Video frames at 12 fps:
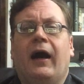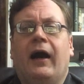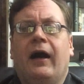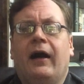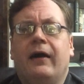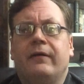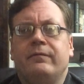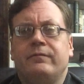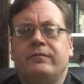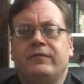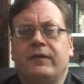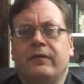
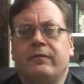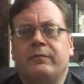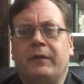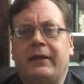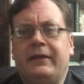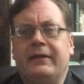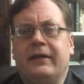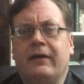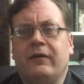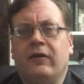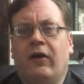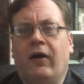for breaking
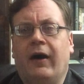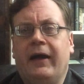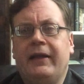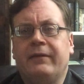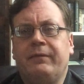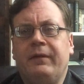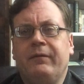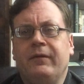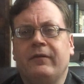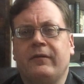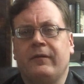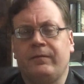that law. And the people
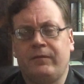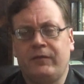who were